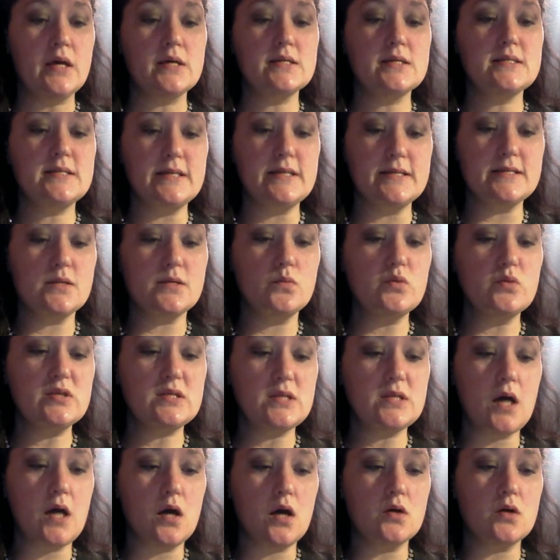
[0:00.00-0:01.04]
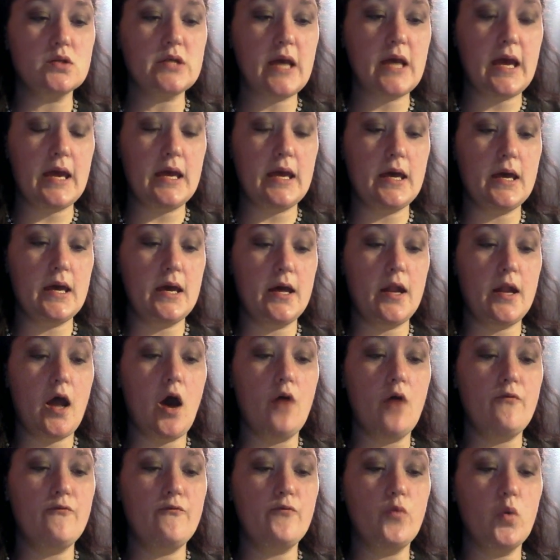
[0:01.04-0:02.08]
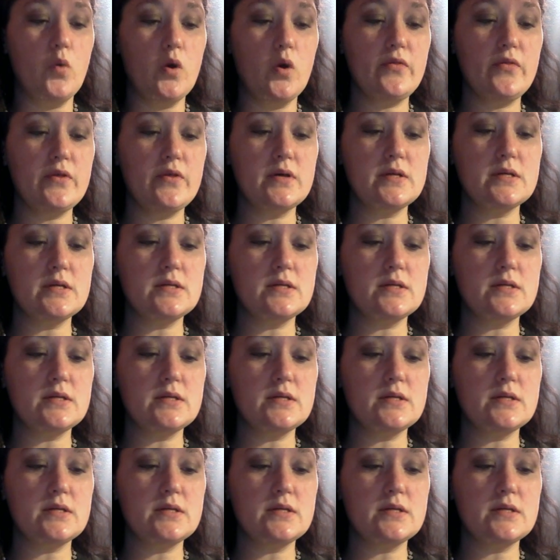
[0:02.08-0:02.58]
Season with salt and a 1/4